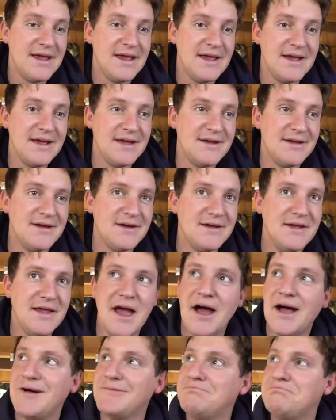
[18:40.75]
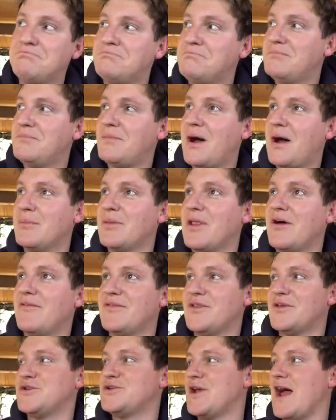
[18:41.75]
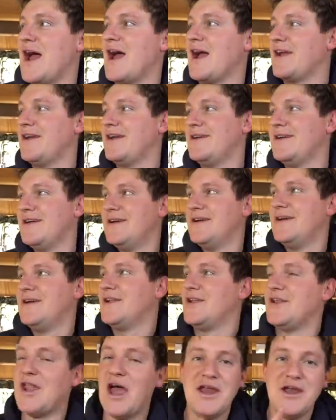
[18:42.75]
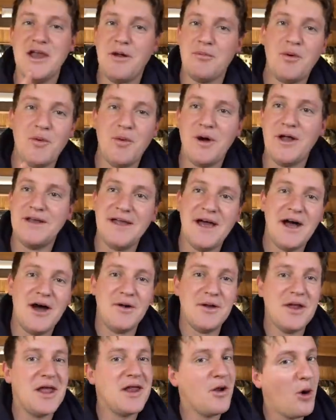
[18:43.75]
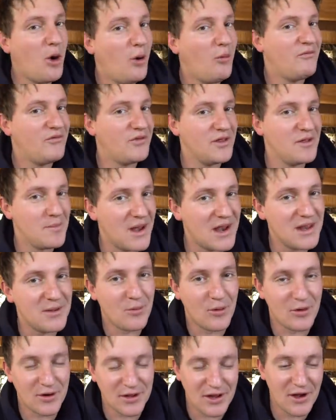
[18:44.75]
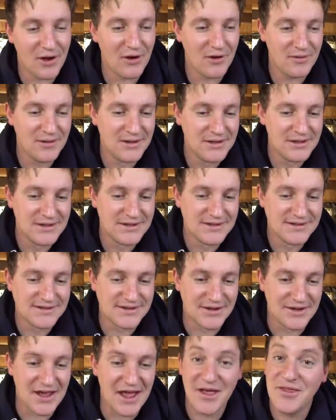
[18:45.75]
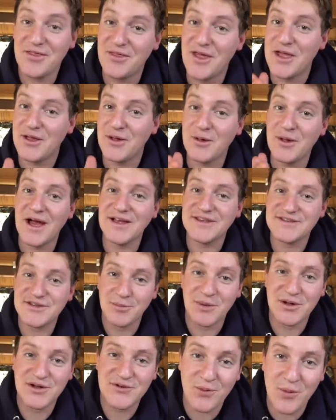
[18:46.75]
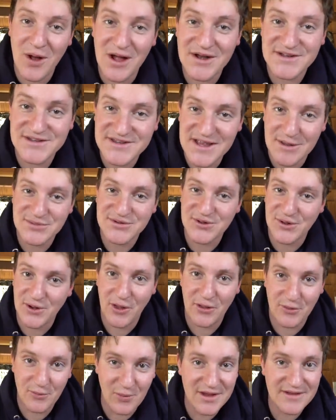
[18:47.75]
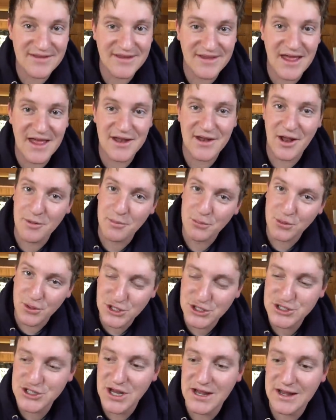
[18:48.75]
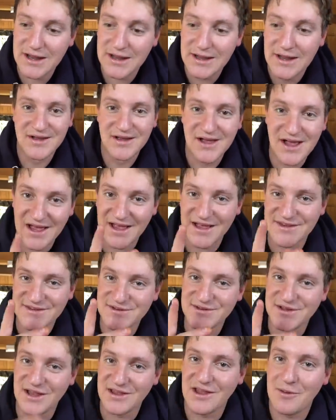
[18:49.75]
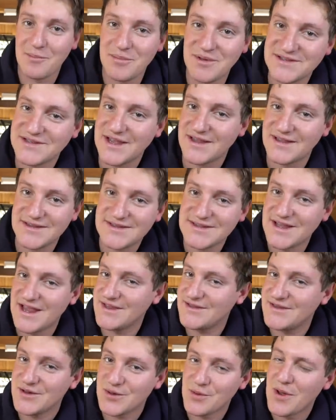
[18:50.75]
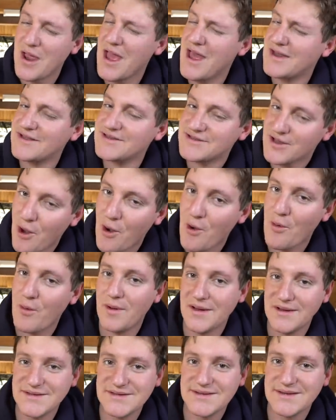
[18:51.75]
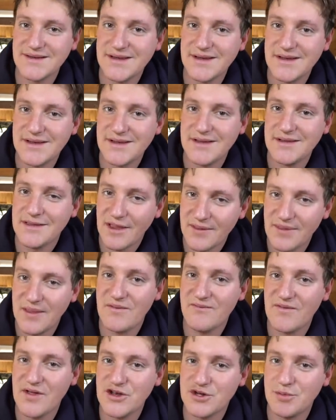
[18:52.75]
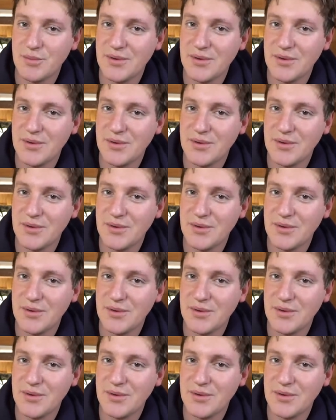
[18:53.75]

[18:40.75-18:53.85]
And uh, yeah, I'm loving the shack. Night number one down and hopefully many more to go. So yeah, thank you guys so much for watching this episode all the way to the end. I appreciate it. I guess there's nothing left to be said and stay tuned. And as always, let the adventure